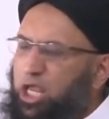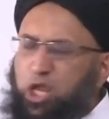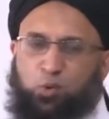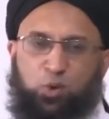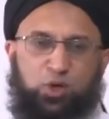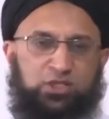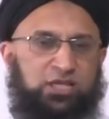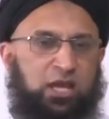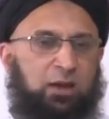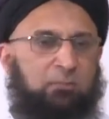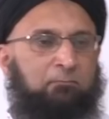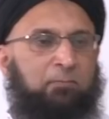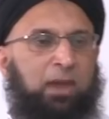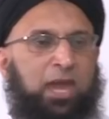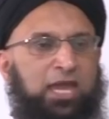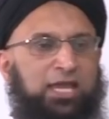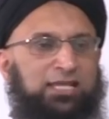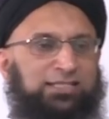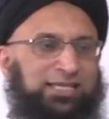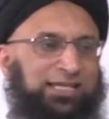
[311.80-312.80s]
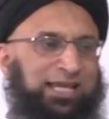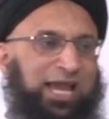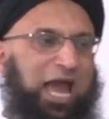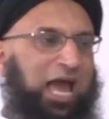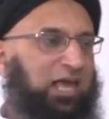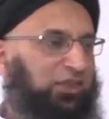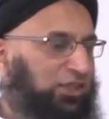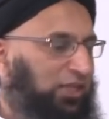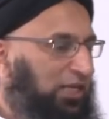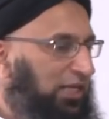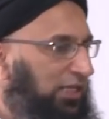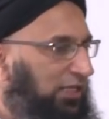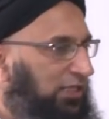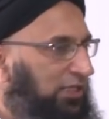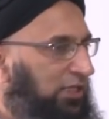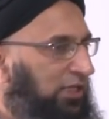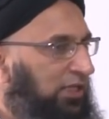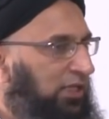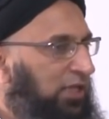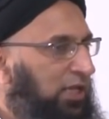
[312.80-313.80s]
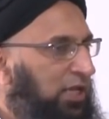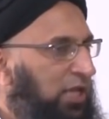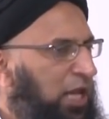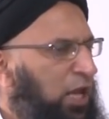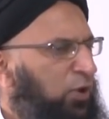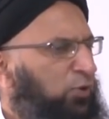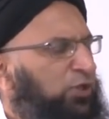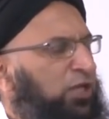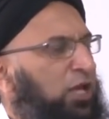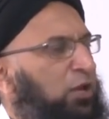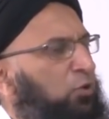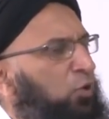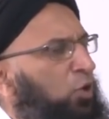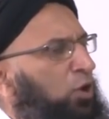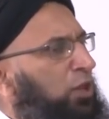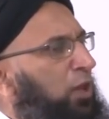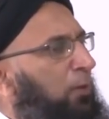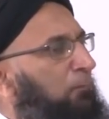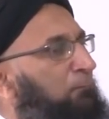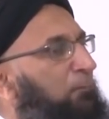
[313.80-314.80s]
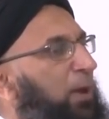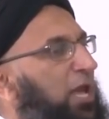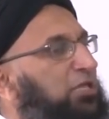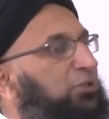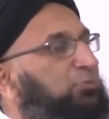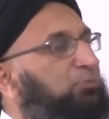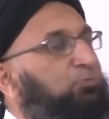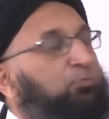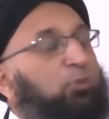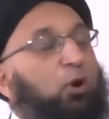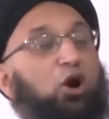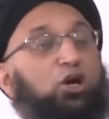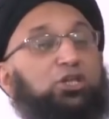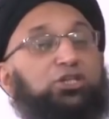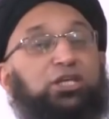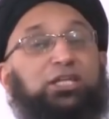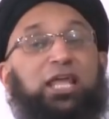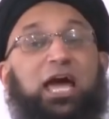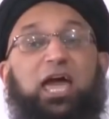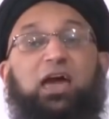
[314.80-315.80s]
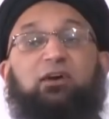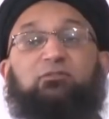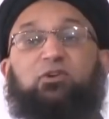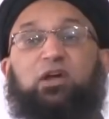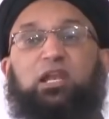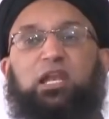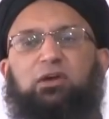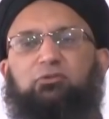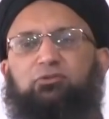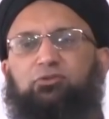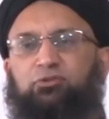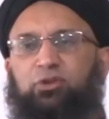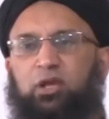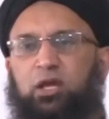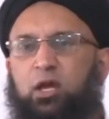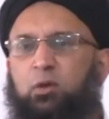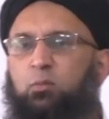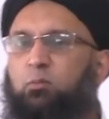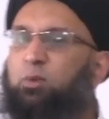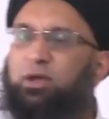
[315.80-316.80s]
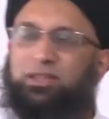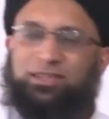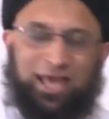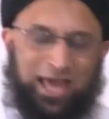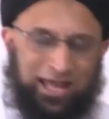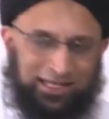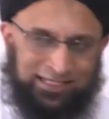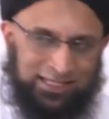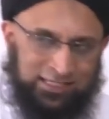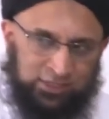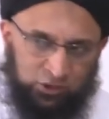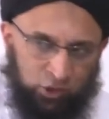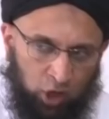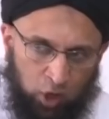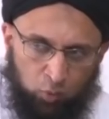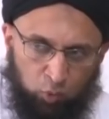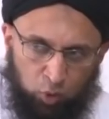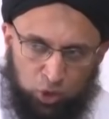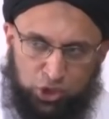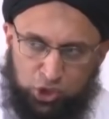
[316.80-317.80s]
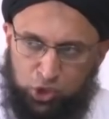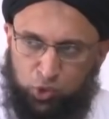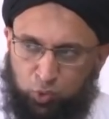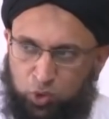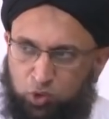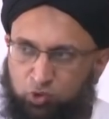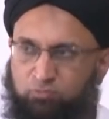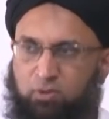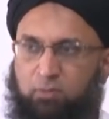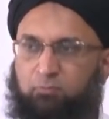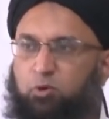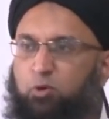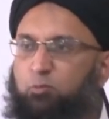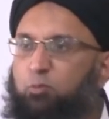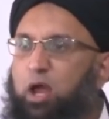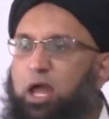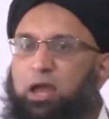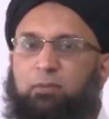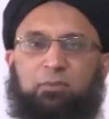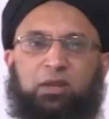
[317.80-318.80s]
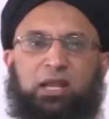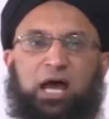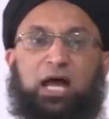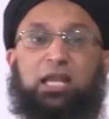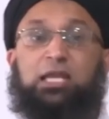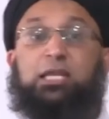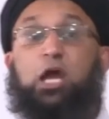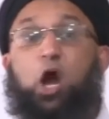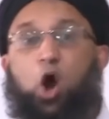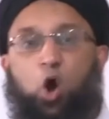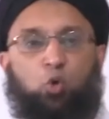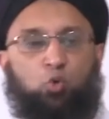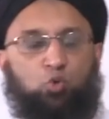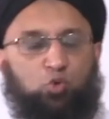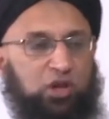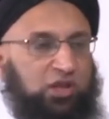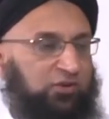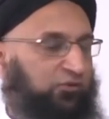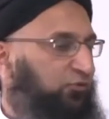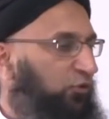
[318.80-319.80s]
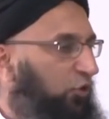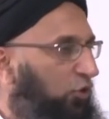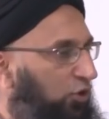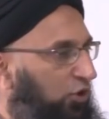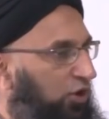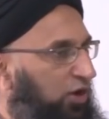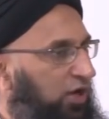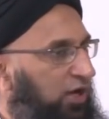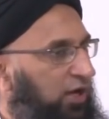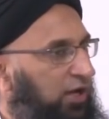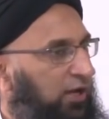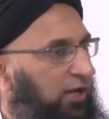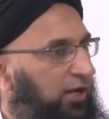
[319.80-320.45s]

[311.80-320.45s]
he was an amazing athlete, he was a, the best boxer that ever lived. But that is not what you will remember Muhammad Ali only for.